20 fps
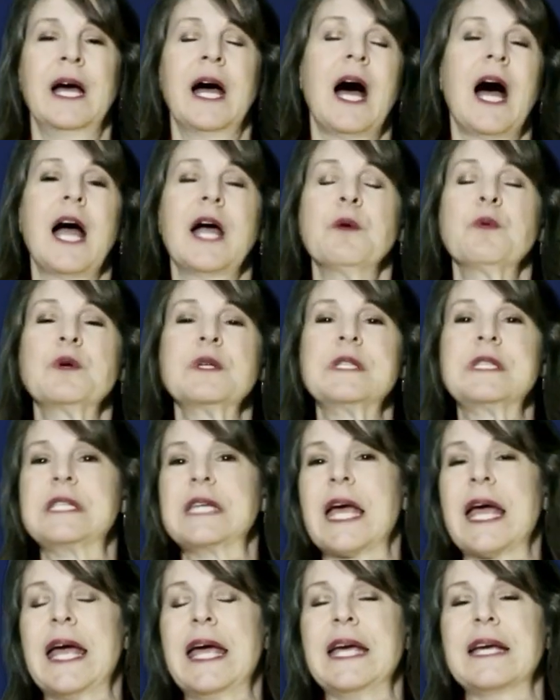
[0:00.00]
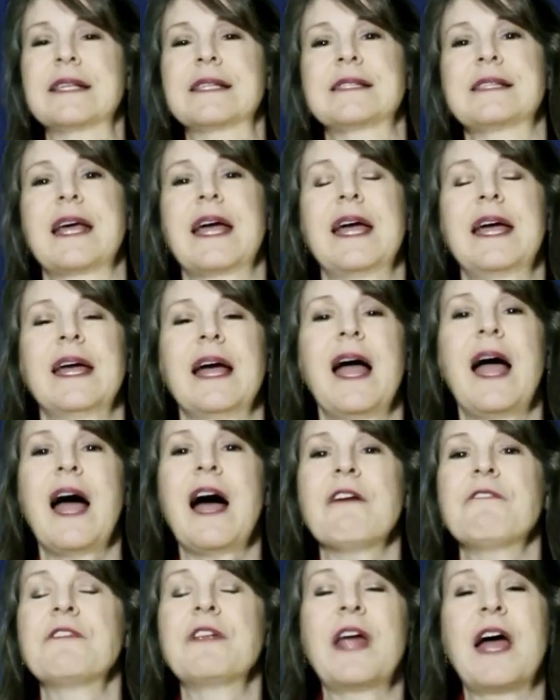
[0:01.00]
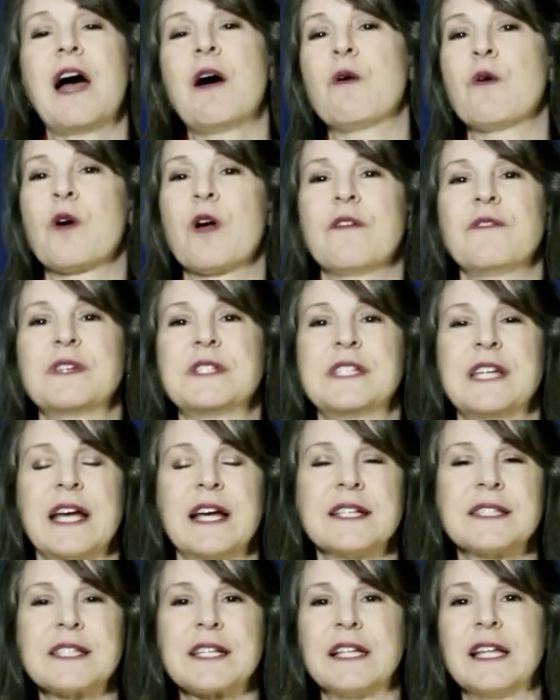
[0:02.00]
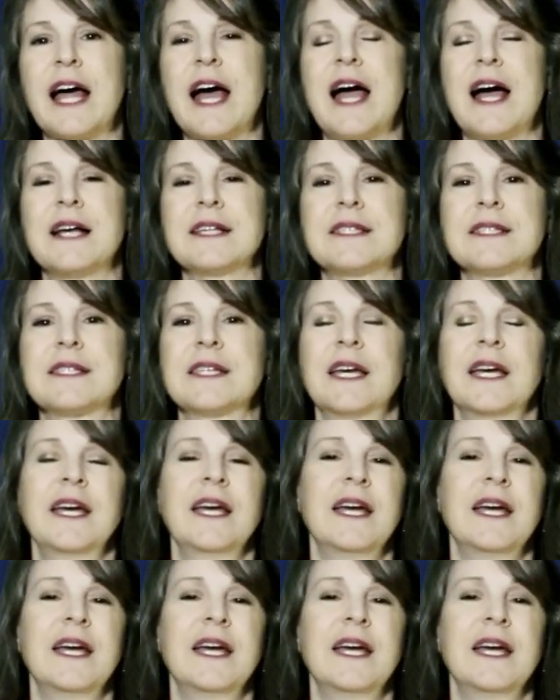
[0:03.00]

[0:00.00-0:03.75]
I would take, say, a half an hour of a dance class